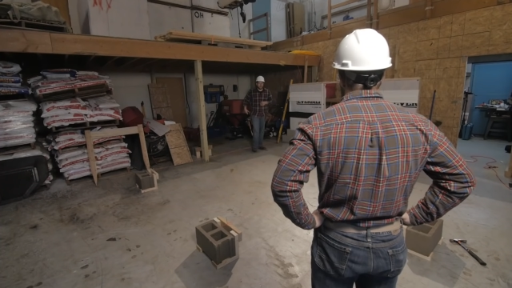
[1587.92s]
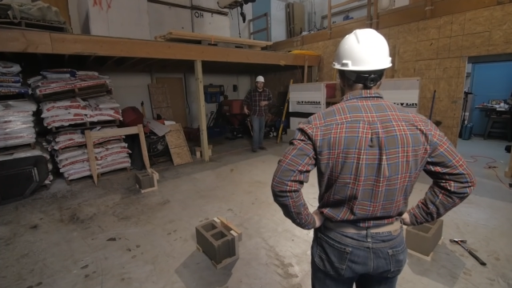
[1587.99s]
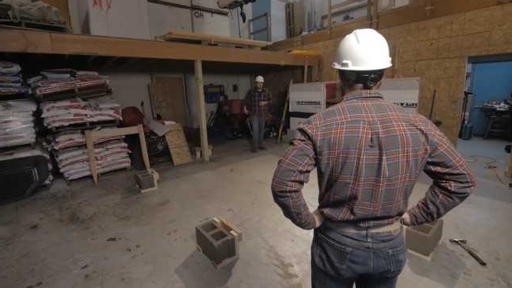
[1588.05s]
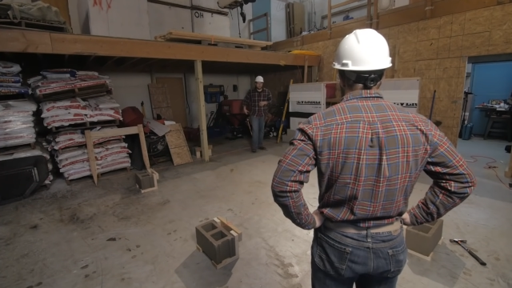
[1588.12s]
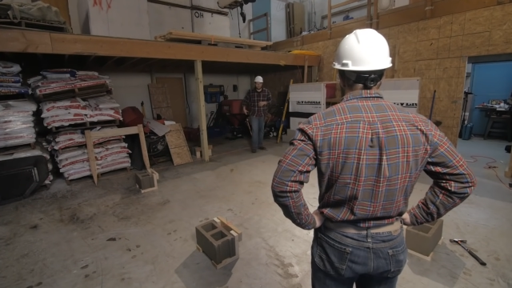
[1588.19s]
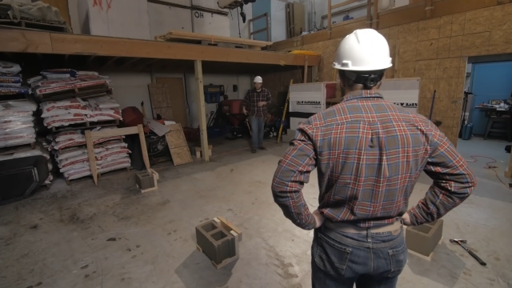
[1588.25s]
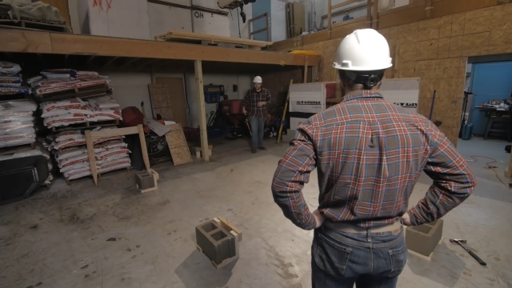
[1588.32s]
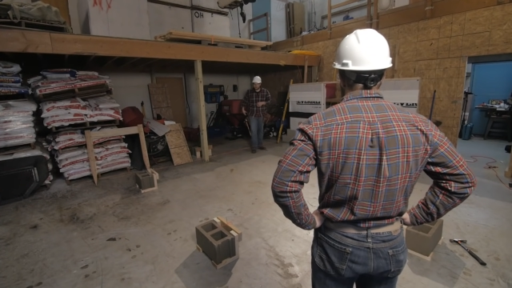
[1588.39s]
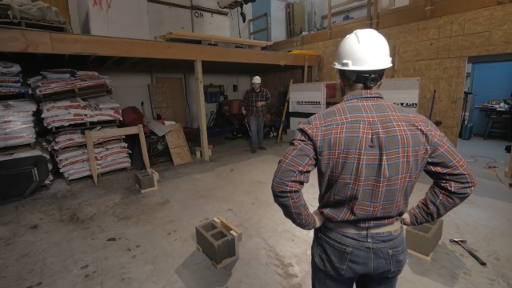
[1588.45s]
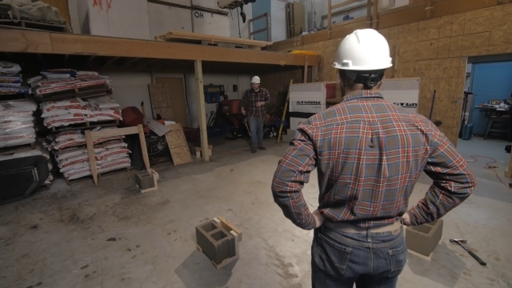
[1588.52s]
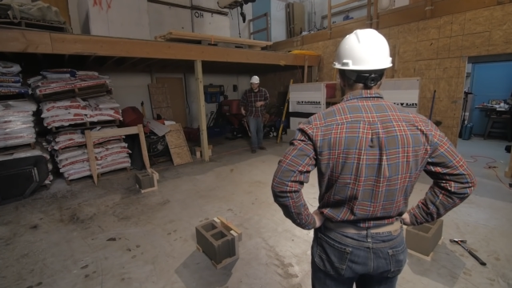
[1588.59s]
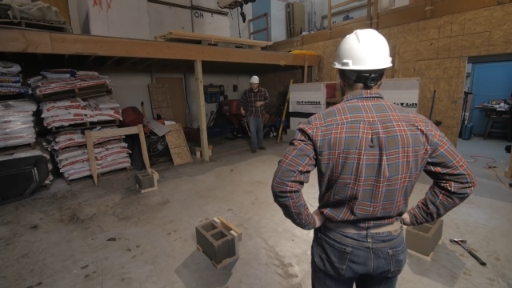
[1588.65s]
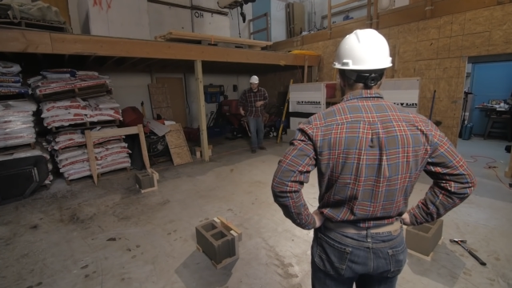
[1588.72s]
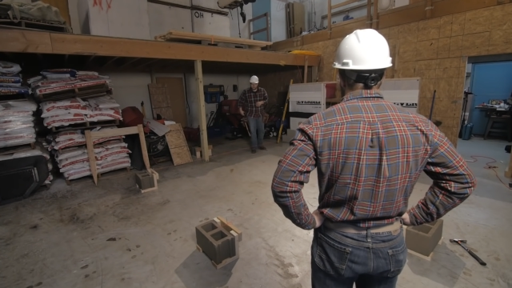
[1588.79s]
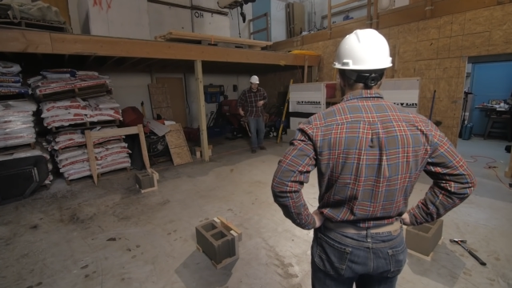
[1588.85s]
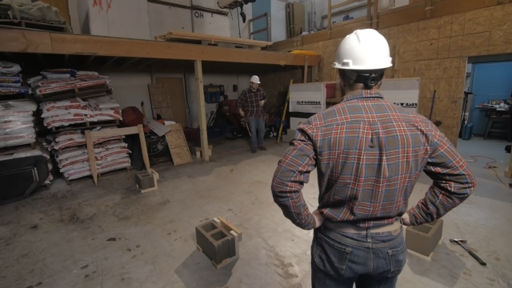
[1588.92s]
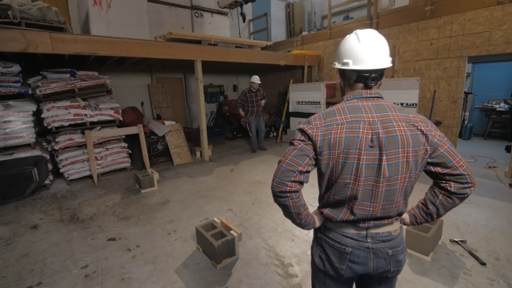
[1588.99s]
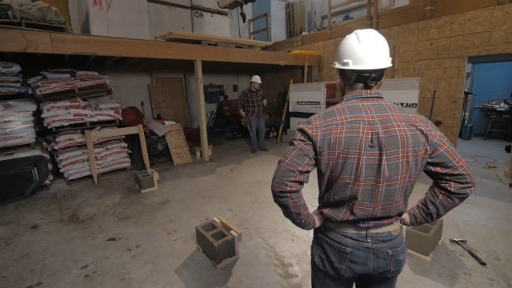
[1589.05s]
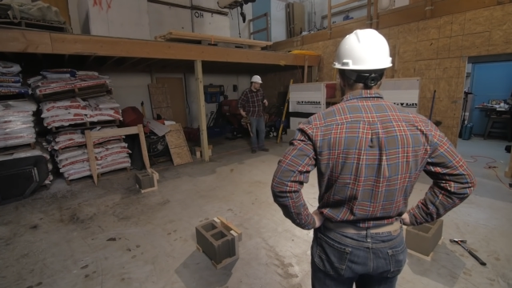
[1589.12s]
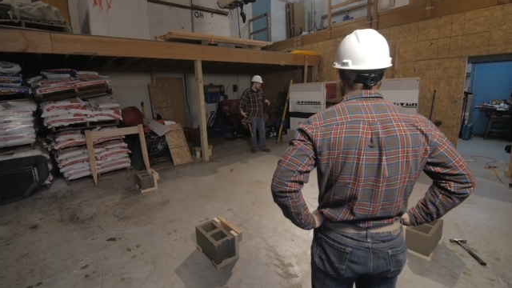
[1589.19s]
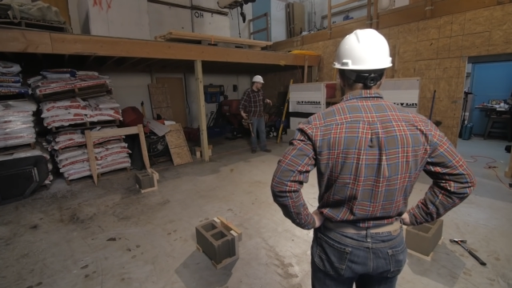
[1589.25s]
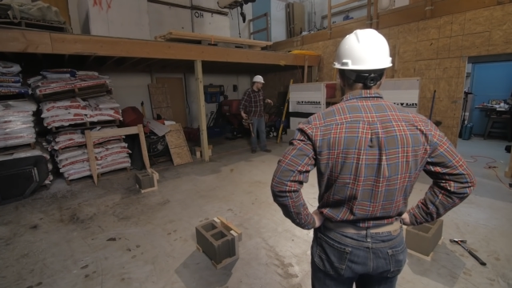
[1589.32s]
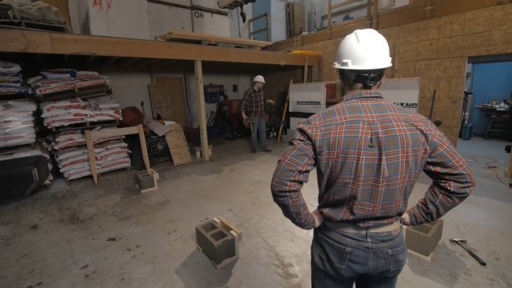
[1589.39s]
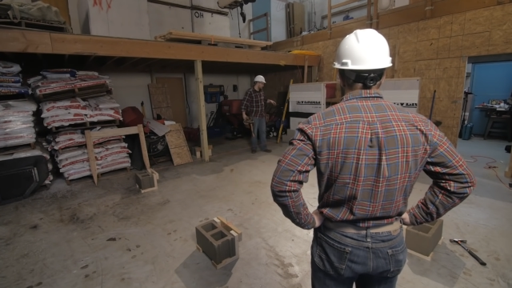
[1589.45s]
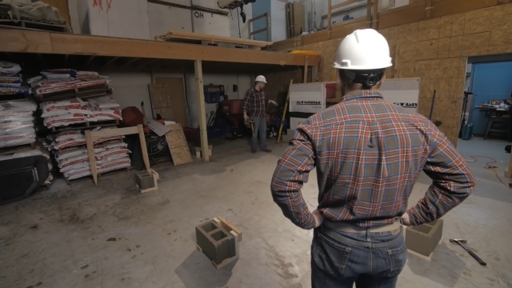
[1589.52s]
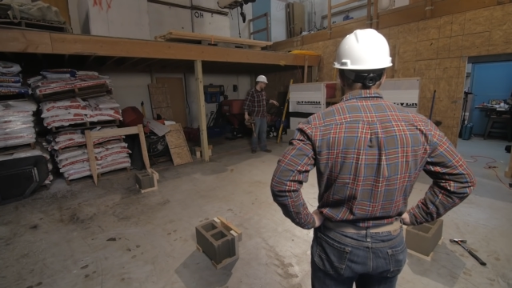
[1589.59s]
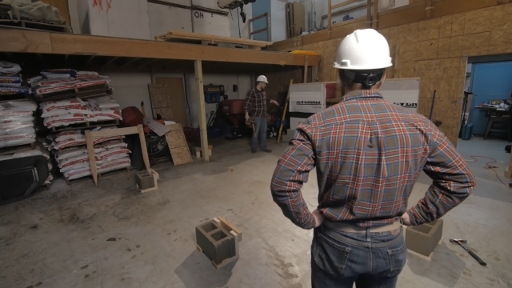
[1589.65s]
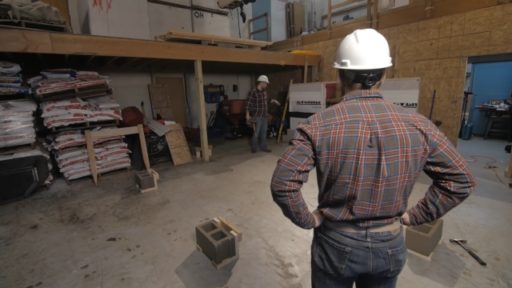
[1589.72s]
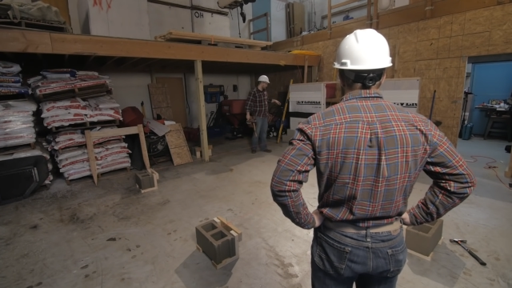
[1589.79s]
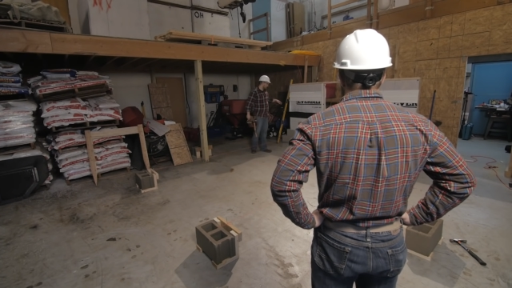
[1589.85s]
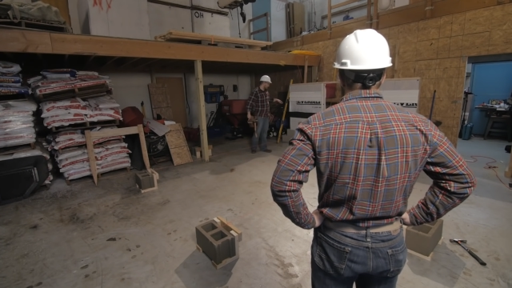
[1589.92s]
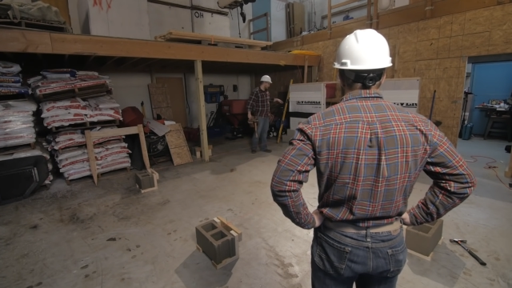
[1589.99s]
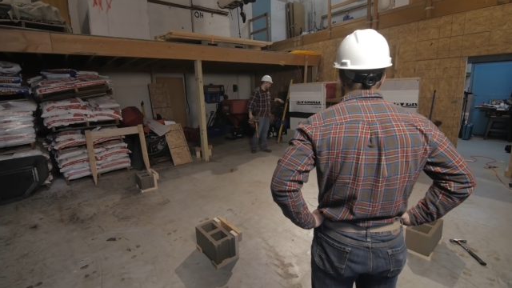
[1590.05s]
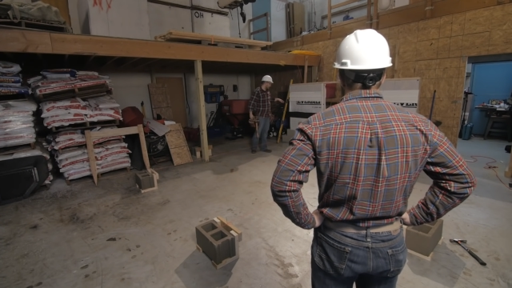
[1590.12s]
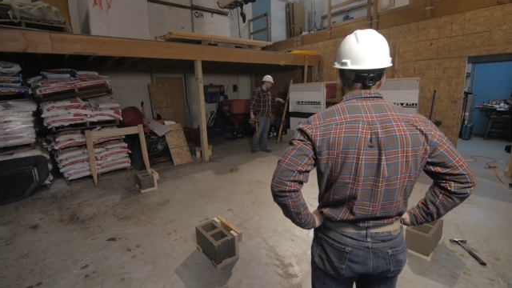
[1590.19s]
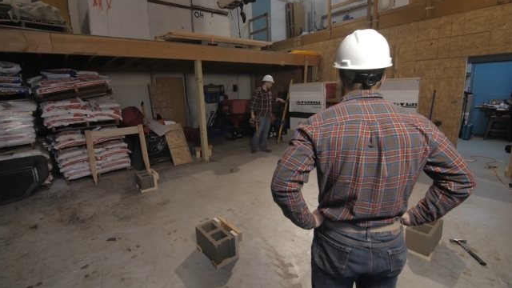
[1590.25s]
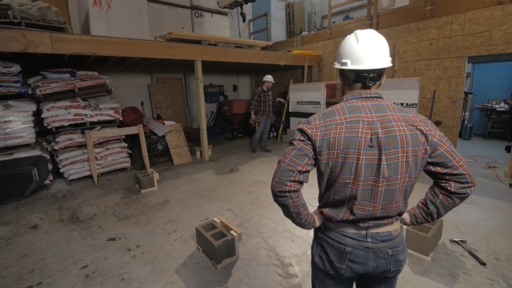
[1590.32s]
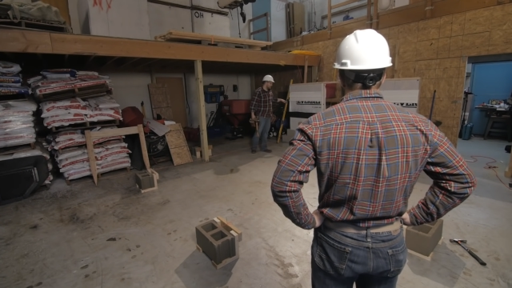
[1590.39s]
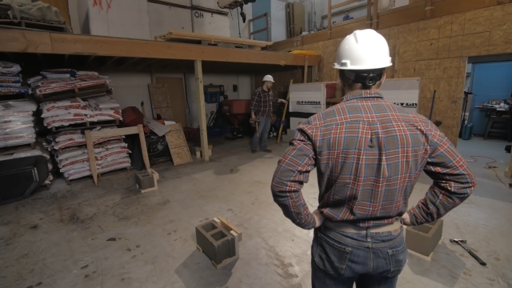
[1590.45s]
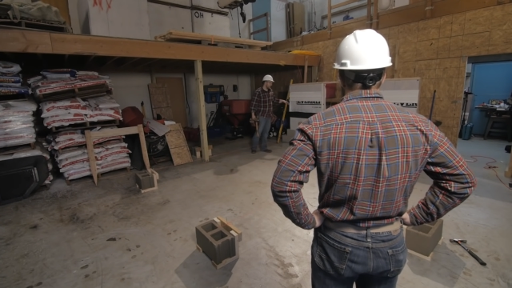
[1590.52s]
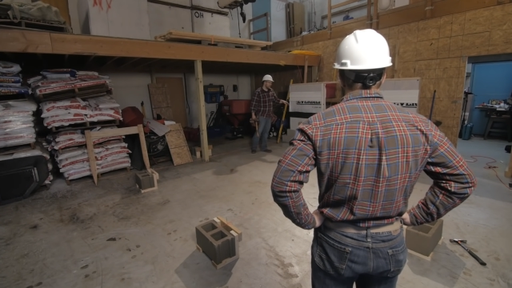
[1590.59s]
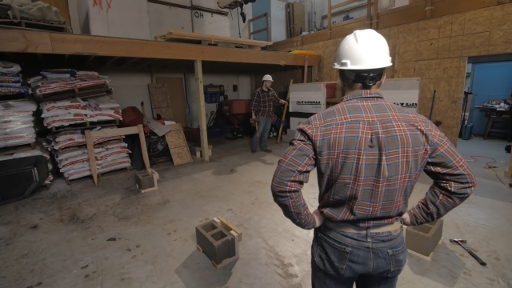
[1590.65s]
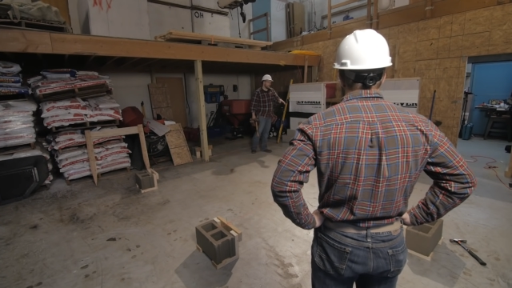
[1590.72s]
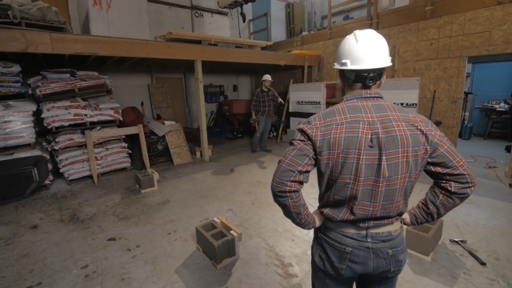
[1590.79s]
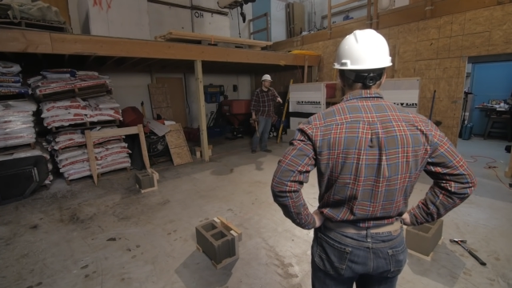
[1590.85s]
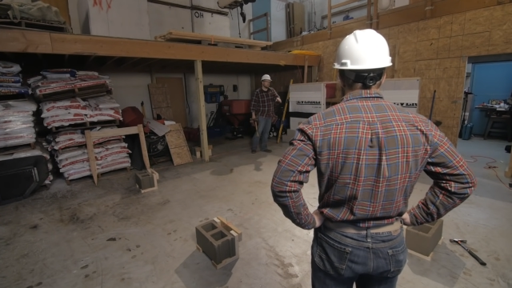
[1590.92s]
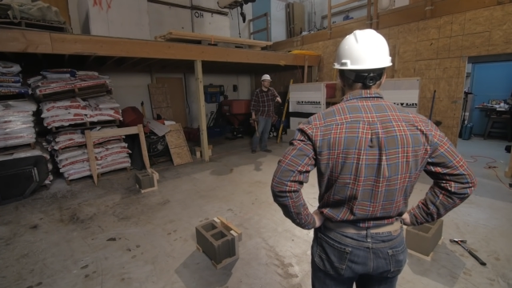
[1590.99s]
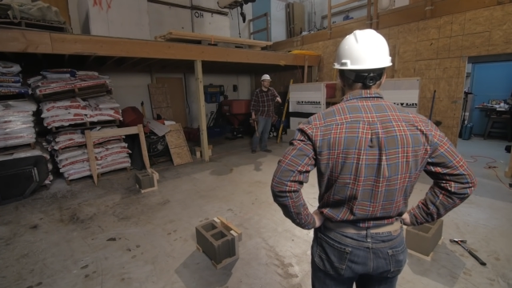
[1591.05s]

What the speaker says: [unreadable: no face in view]